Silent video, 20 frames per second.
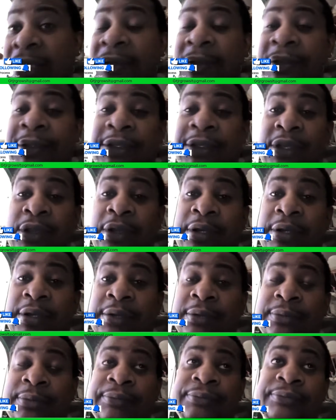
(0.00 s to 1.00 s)

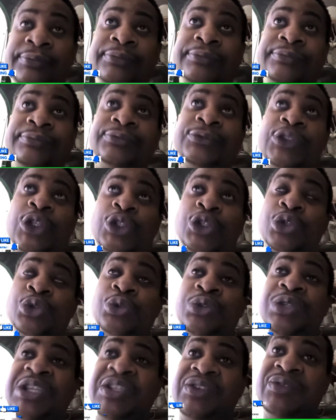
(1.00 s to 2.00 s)
your true
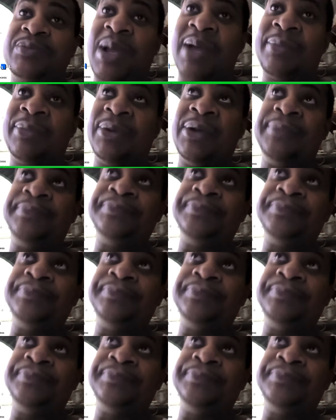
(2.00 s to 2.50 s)
leaves pop up,